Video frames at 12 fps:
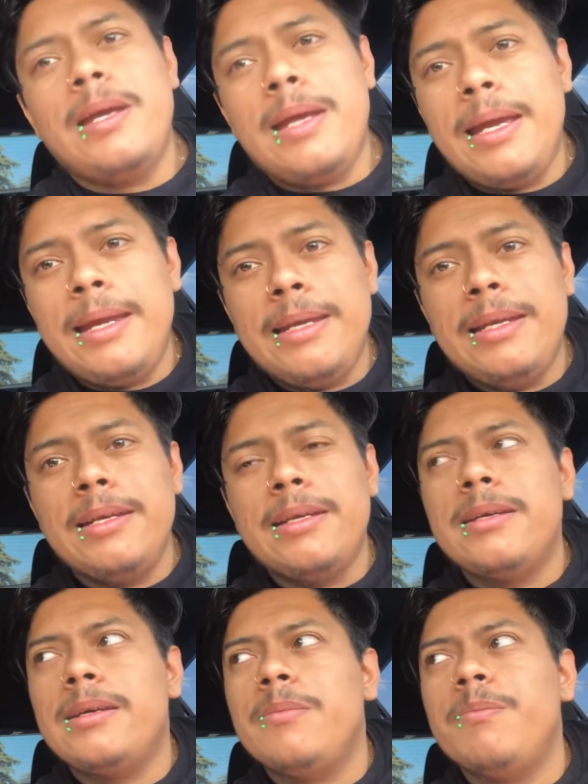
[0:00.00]
in
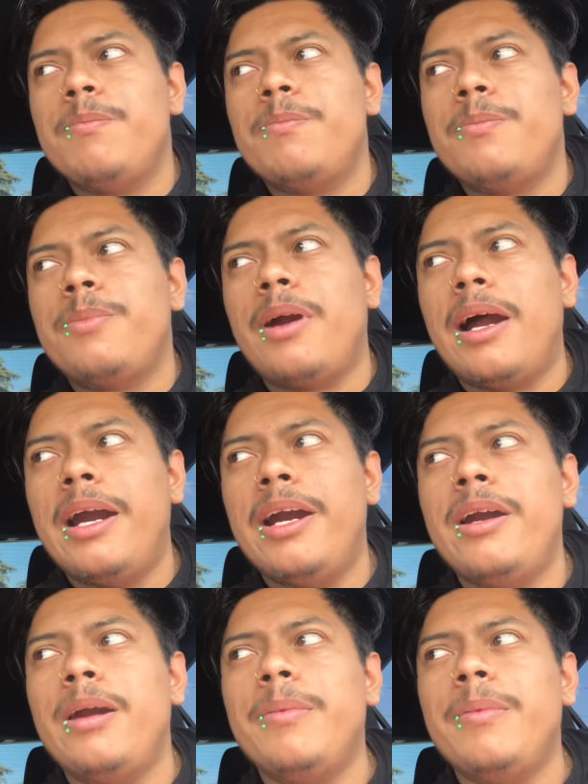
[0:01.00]
prior.